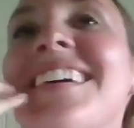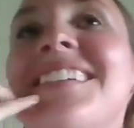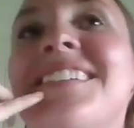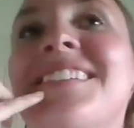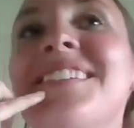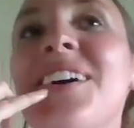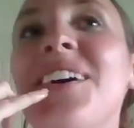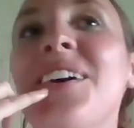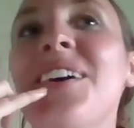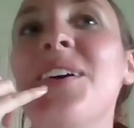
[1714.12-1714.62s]

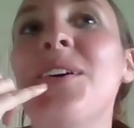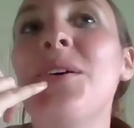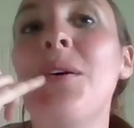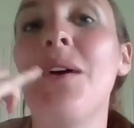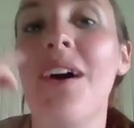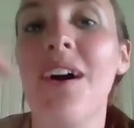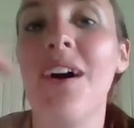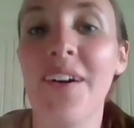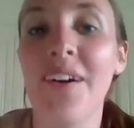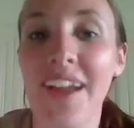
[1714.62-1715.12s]

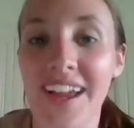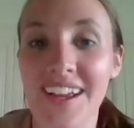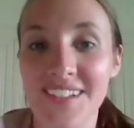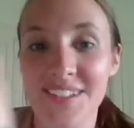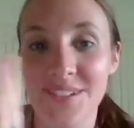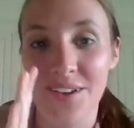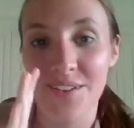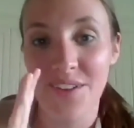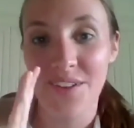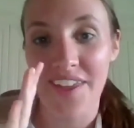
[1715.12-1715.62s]
So
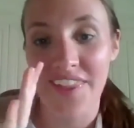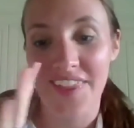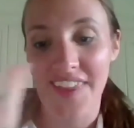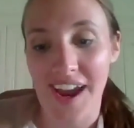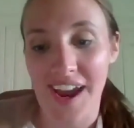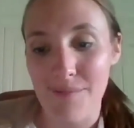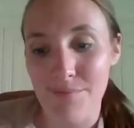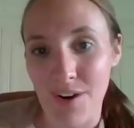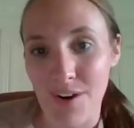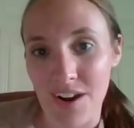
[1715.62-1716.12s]
I've got
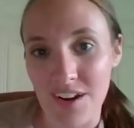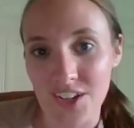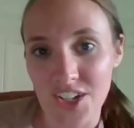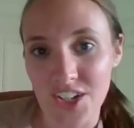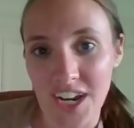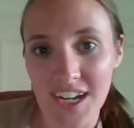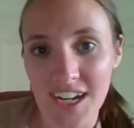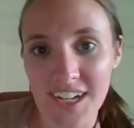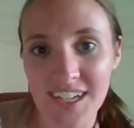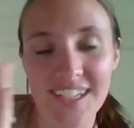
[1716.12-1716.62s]
that
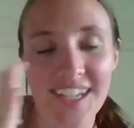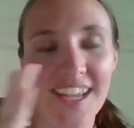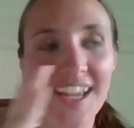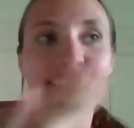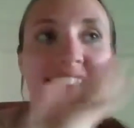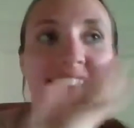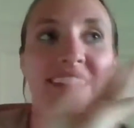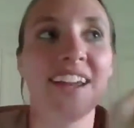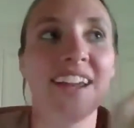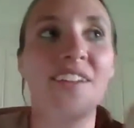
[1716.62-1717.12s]
project,
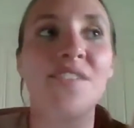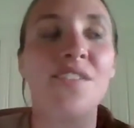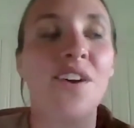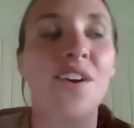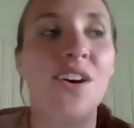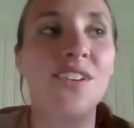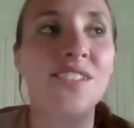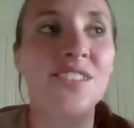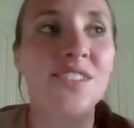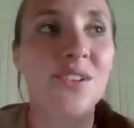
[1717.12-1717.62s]
and then I've
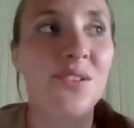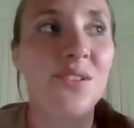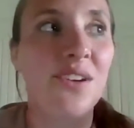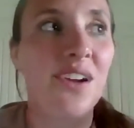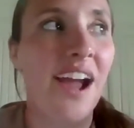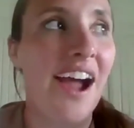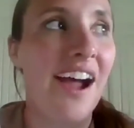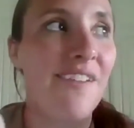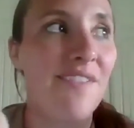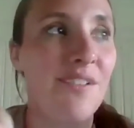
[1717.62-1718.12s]
also
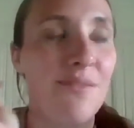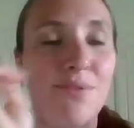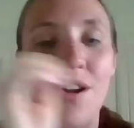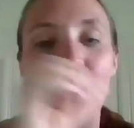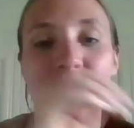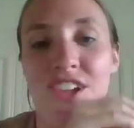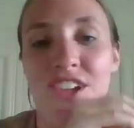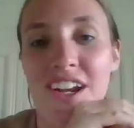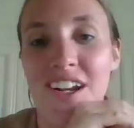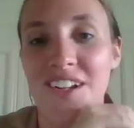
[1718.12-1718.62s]
have a
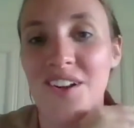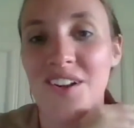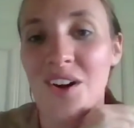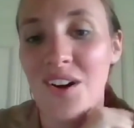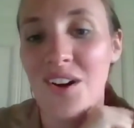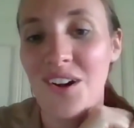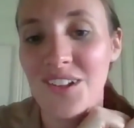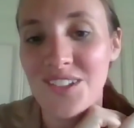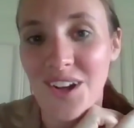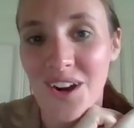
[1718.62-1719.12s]
project
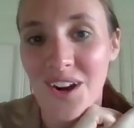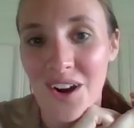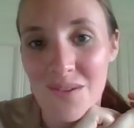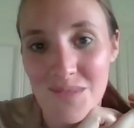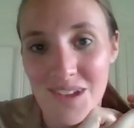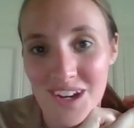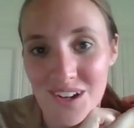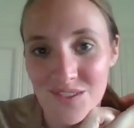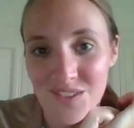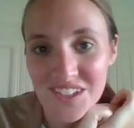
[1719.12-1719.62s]
called Our
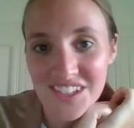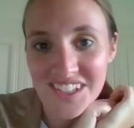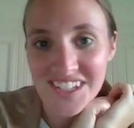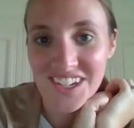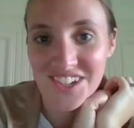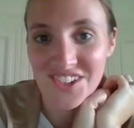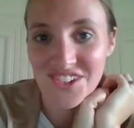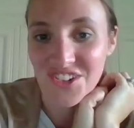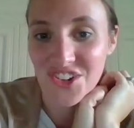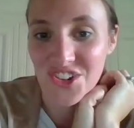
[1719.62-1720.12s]

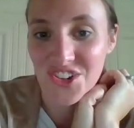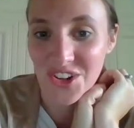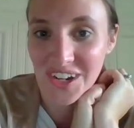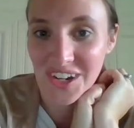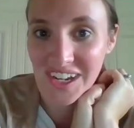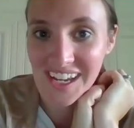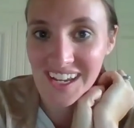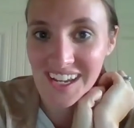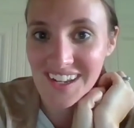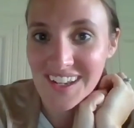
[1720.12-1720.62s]
Manifestation
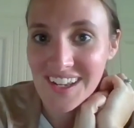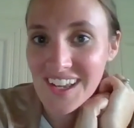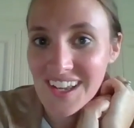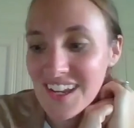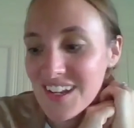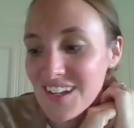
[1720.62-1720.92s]
Journey.